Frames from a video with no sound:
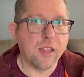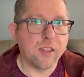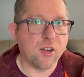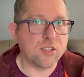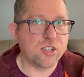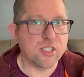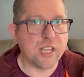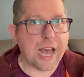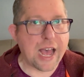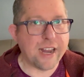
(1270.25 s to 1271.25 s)
There's just
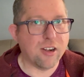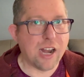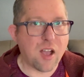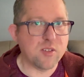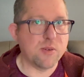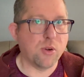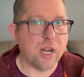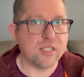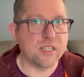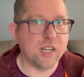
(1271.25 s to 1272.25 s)
higher housing
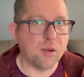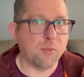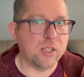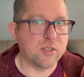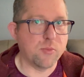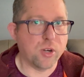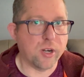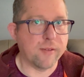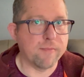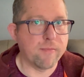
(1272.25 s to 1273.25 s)
prices here in Pleasant Prairie.